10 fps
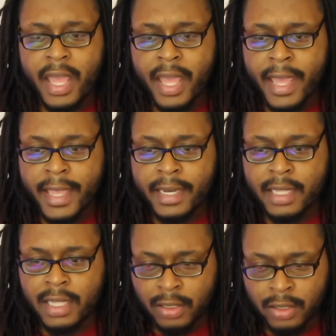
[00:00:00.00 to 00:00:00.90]
and
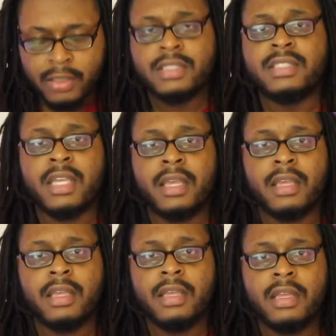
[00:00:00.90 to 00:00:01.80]
he looked sick.
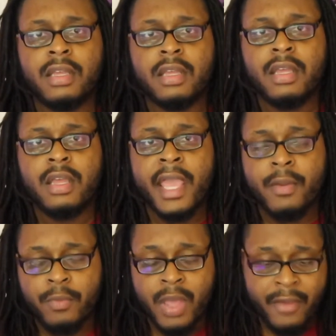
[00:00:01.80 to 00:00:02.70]

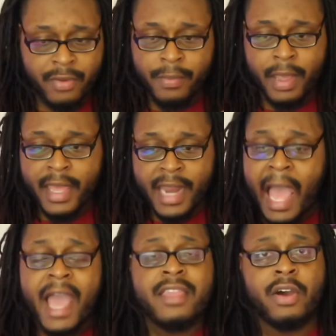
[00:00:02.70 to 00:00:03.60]
And
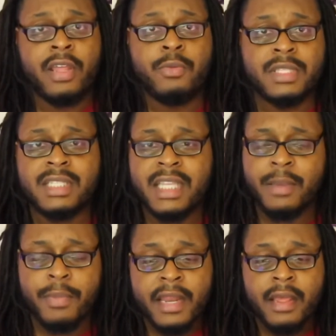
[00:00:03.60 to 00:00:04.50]
I thought he was sick,
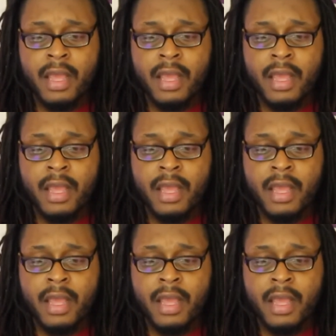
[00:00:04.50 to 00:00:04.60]
but